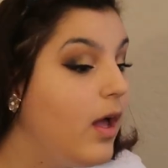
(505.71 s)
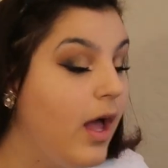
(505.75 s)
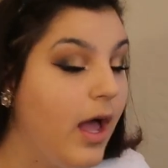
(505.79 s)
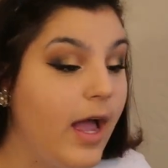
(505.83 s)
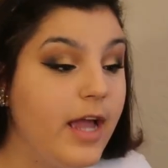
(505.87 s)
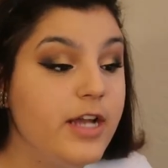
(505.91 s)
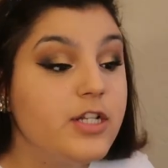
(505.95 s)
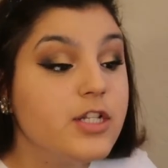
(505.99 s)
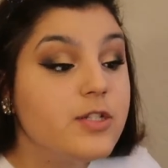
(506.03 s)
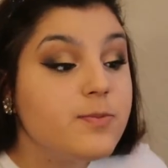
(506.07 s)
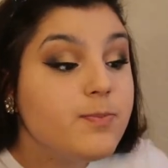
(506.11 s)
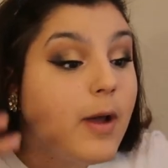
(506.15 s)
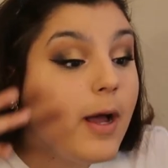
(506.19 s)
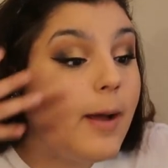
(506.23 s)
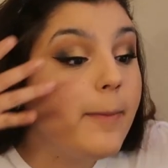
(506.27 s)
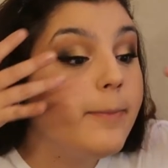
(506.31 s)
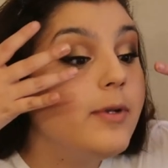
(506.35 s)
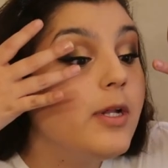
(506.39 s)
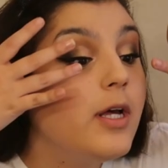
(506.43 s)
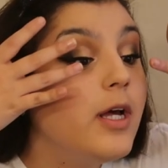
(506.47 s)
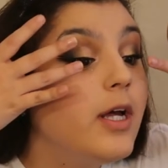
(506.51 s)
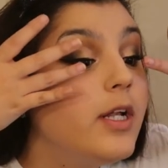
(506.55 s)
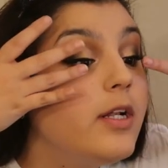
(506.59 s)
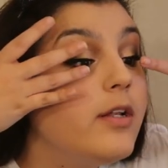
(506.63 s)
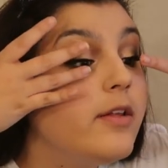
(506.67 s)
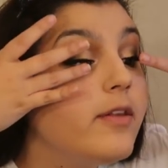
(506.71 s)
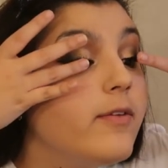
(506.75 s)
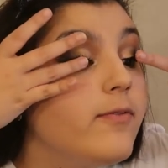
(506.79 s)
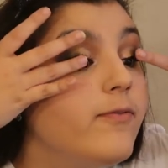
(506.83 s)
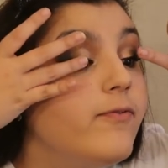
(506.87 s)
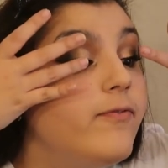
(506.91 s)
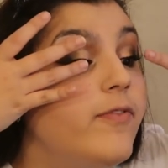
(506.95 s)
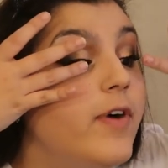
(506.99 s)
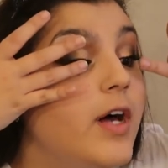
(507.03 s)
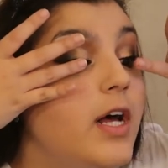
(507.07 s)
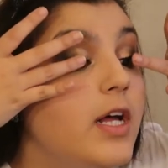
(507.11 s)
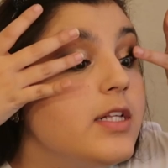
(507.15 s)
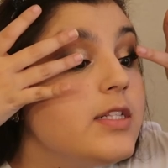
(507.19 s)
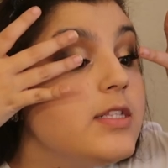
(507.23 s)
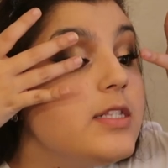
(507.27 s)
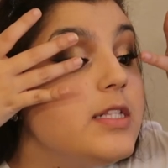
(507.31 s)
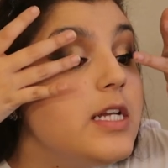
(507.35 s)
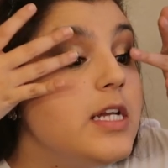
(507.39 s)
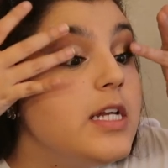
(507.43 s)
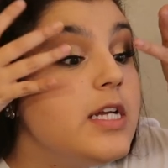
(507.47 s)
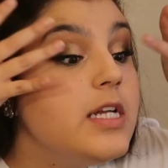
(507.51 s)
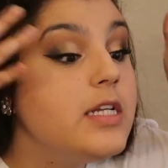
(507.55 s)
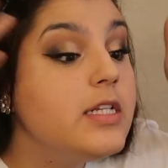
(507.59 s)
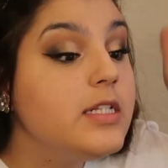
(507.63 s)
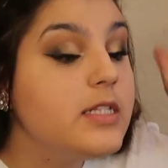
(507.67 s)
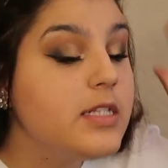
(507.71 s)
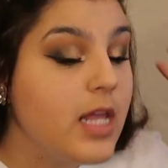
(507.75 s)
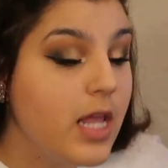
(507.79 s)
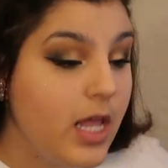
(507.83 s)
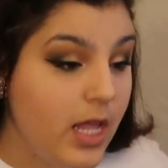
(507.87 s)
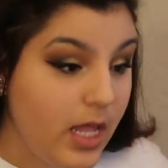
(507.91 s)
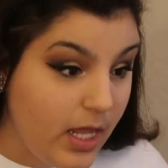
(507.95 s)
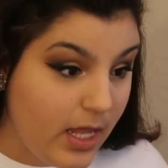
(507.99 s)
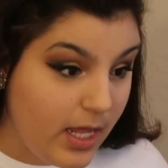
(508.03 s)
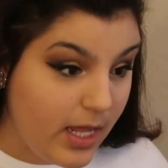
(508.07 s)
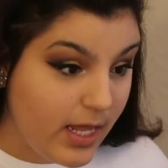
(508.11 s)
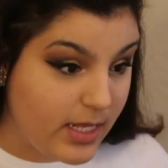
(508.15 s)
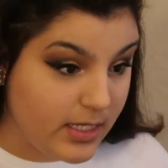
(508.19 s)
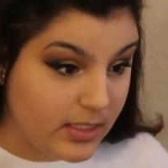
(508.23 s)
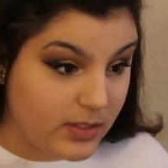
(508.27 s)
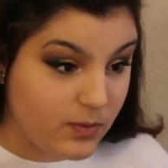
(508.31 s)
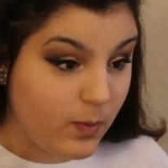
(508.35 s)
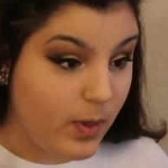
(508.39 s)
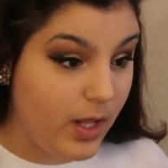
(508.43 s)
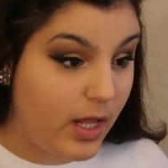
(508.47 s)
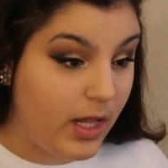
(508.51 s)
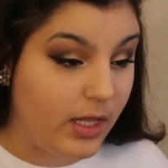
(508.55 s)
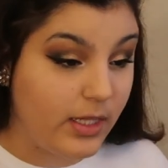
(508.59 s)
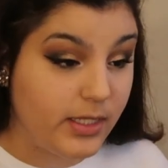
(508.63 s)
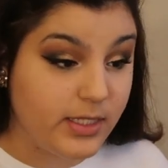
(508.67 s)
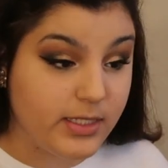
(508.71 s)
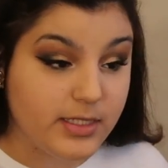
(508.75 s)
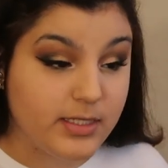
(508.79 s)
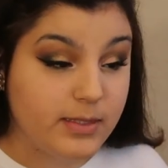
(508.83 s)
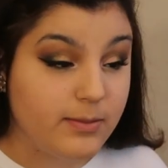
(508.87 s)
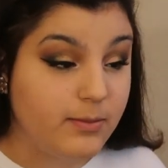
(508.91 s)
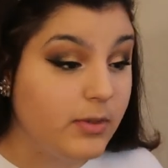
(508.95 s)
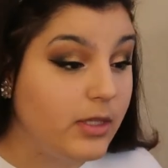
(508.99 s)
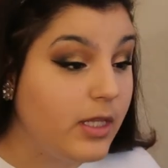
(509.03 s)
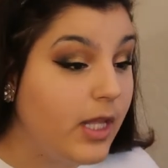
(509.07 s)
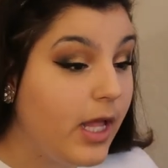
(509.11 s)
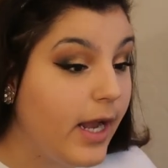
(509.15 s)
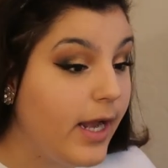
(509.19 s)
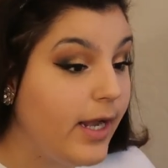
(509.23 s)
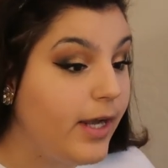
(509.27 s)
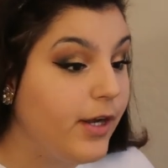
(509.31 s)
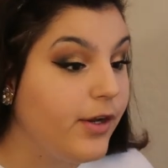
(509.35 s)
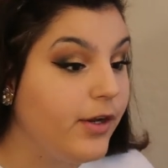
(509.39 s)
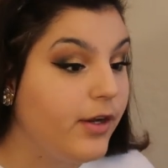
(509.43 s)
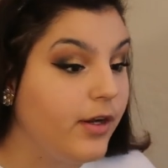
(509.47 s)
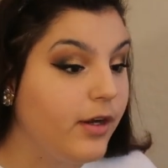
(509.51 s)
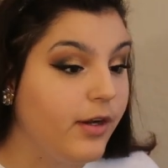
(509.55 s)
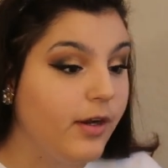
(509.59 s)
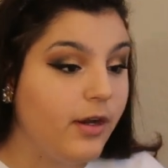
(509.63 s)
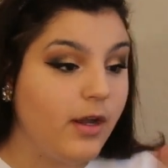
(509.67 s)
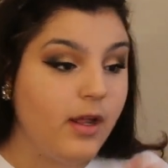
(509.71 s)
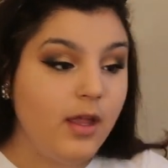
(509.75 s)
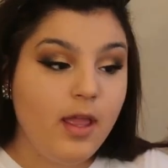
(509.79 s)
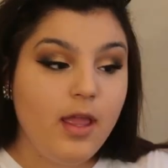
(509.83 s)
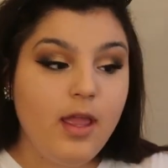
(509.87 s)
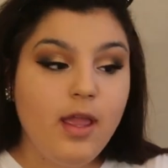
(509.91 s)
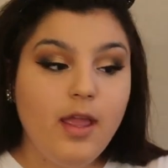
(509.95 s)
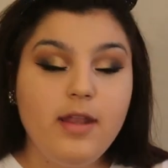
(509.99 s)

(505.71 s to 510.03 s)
I just popped on some falsies as well as some liner.